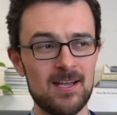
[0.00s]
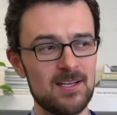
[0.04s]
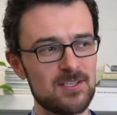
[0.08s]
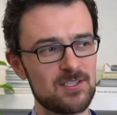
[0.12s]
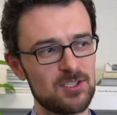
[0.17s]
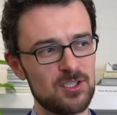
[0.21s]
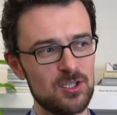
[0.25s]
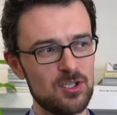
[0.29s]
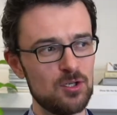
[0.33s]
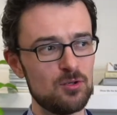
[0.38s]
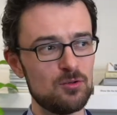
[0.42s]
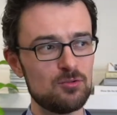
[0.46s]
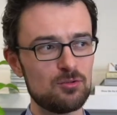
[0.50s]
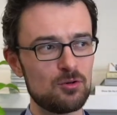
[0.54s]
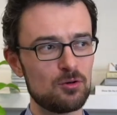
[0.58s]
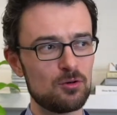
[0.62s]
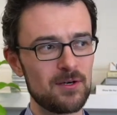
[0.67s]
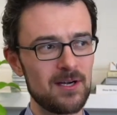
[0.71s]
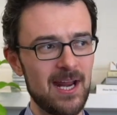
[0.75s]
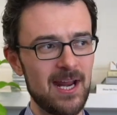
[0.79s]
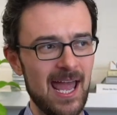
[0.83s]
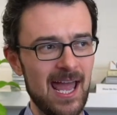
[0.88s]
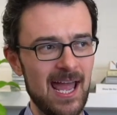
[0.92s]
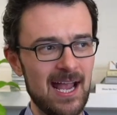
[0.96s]
So you
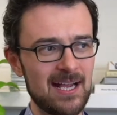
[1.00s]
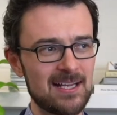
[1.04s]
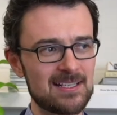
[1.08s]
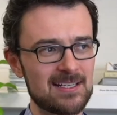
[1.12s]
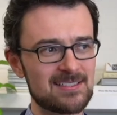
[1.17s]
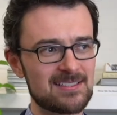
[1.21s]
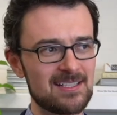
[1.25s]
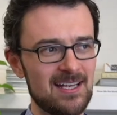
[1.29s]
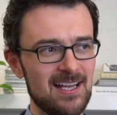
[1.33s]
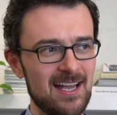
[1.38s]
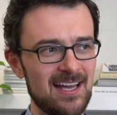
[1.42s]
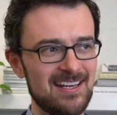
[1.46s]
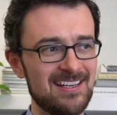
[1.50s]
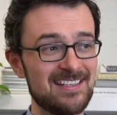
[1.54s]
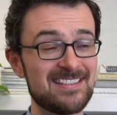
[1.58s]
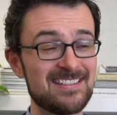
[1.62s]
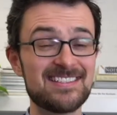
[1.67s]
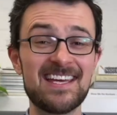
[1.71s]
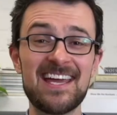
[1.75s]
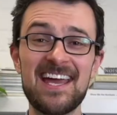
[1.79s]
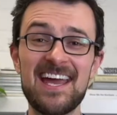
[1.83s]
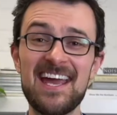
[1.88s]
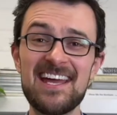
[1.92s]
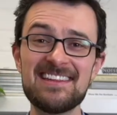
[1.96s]
draw an axe, and it'd
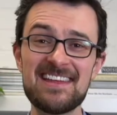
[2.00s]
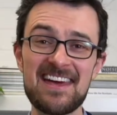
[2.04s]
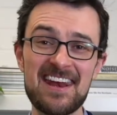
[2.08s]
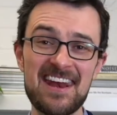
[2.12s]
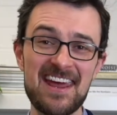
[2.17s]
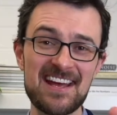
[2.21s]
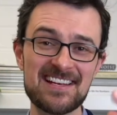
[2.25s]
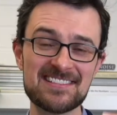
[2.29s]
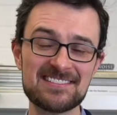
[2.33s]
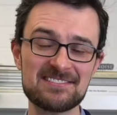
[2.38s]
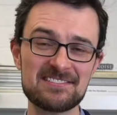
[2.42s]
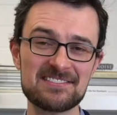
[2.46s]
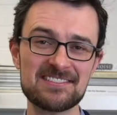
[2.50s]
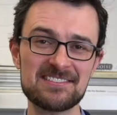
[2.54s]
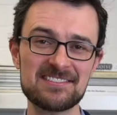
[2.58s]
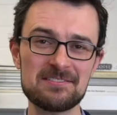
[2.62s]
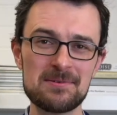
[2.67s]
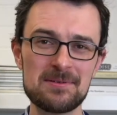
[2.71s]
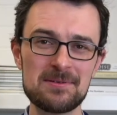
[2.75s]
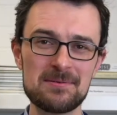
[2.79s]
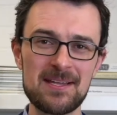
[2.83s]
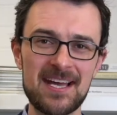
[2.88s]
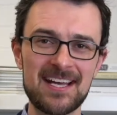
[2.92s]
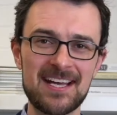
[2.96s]
say, hey, that axe looks a
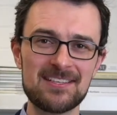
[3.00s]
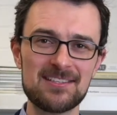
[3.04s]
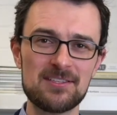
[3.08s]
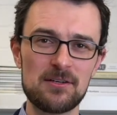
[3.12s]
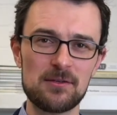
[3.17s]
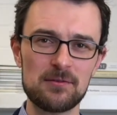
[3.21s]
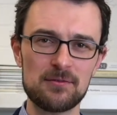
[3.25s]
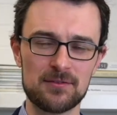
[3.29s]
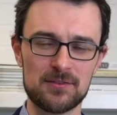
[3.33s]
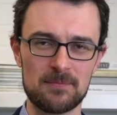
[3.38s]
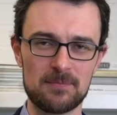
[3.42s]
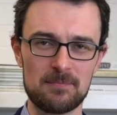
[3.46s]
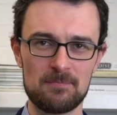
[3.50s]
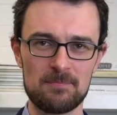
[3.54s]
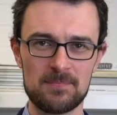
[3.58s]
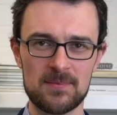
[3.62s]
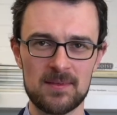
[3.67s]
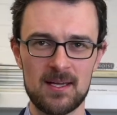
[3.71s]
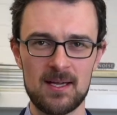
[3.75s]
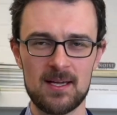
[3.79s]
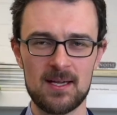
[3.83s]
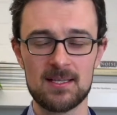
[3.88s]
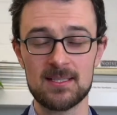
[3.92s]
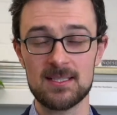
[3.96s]
little bit like a dolphin.
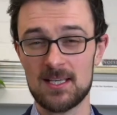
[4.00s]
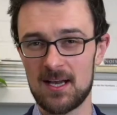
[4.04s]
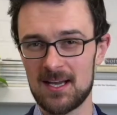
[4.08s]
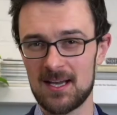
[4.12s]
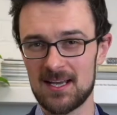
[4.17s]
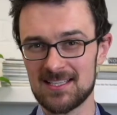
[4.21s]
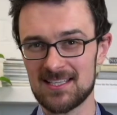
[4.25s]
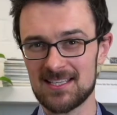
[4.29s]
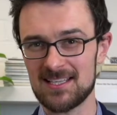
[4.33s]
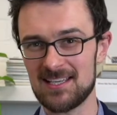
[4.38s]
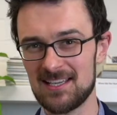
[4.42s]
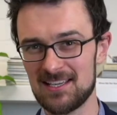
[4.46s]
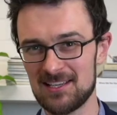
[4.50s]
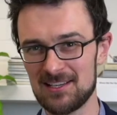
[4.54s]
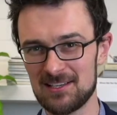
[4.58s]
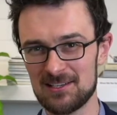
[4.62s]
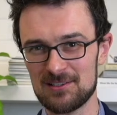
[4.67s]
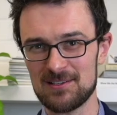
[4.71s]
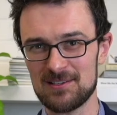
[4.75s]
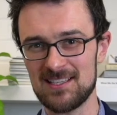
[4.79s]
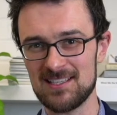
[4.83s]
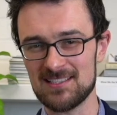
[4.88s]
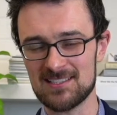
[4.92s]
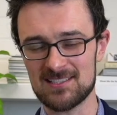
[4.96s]
The idea
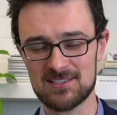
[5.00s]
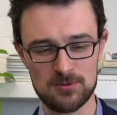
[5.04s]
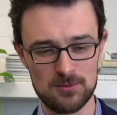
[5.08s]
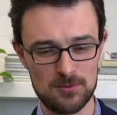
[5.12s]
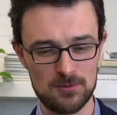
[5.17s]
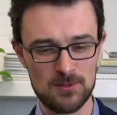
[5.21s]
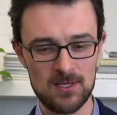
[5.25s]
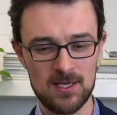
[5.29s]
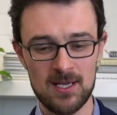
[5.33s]
here is to